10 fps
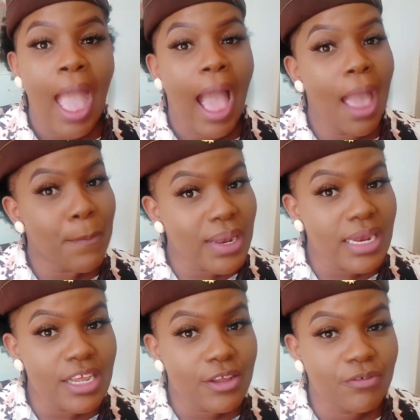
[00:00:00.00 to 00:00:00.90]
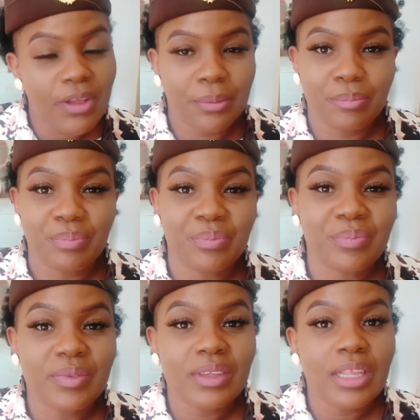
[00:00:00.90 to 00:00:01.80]
I believe
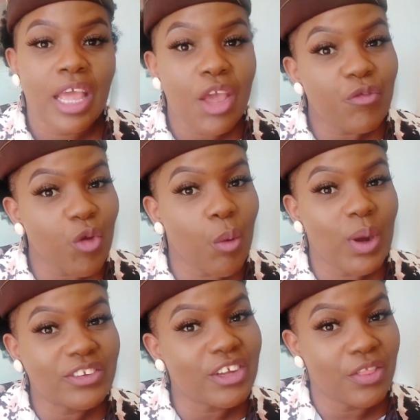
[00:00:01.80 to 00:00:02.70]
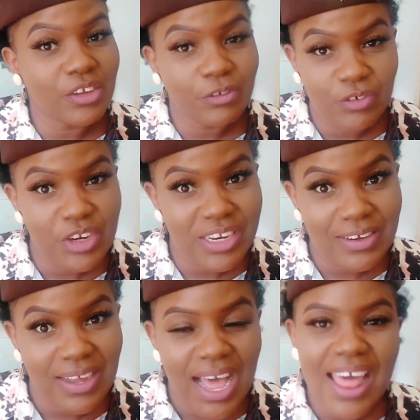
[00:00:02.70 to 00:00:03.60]
if you're watching this
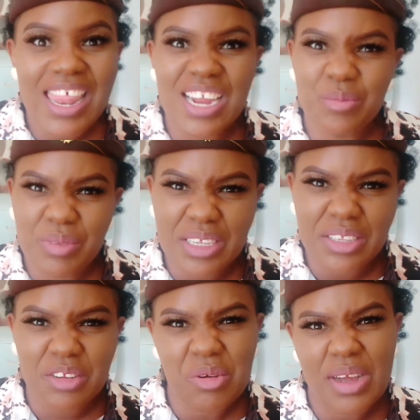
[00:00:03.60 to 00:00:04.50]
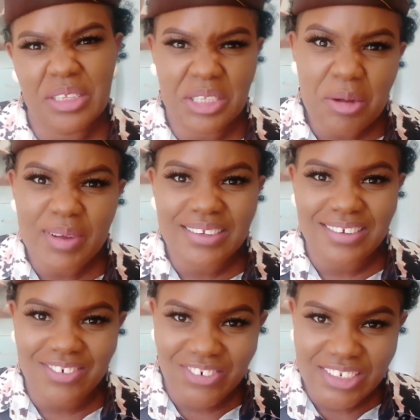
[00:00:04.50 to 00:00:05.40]
video, that means you are so much
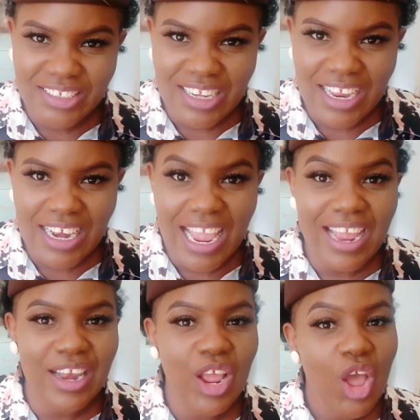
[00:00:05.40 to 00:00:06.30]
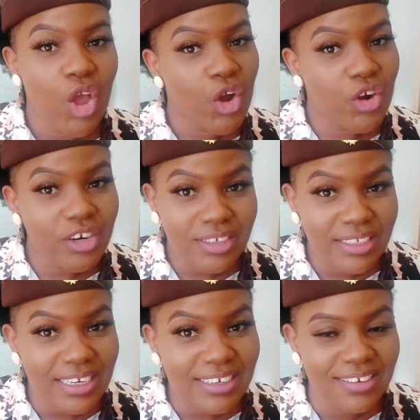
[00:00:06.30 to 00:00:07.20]
interested in
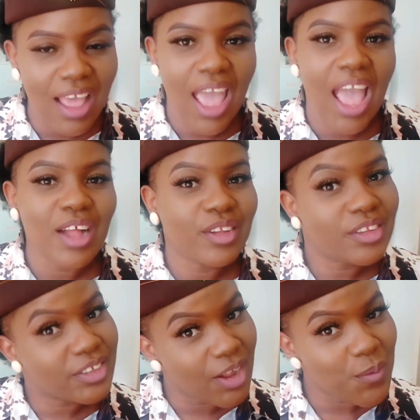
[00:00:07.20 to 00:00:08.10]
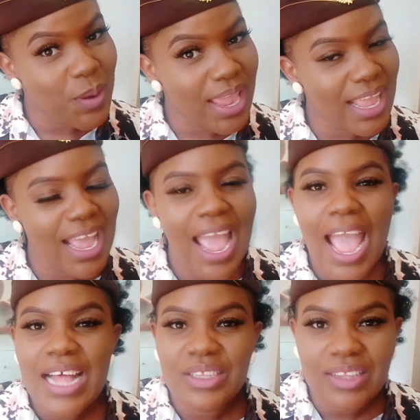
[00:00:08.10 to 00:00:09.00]
corset sewing.
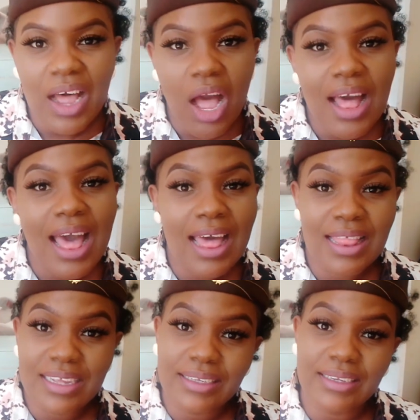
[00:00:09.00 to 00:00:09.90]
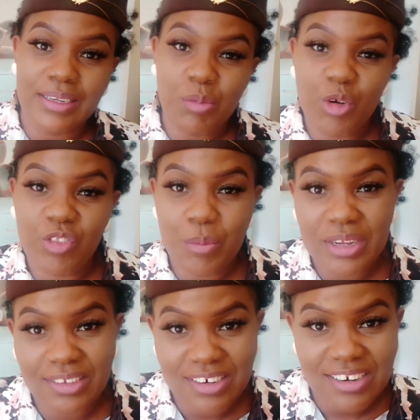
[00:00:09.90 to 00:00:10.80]
So these are some of the
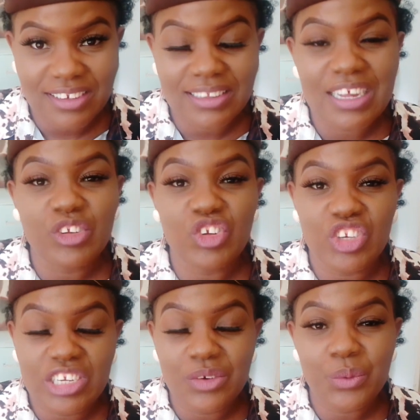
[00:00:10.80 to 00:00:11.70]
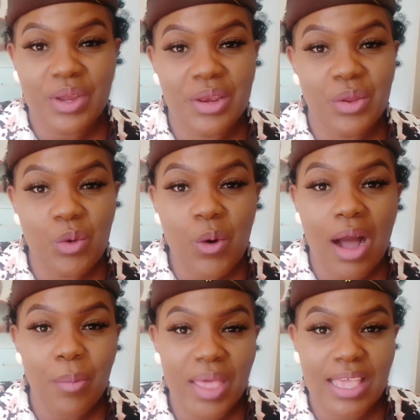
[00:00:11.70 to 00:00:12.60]
materials that you need when you
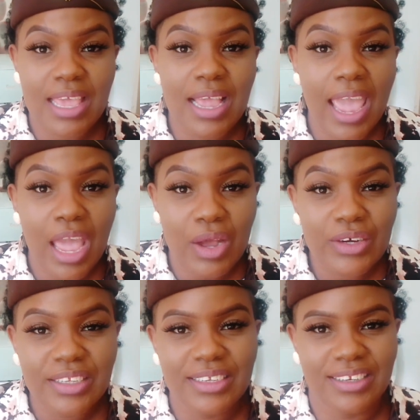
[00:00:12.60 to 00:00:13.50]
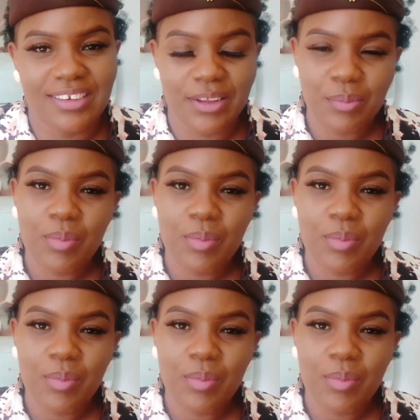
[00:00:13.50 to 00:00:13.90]
are making a corset.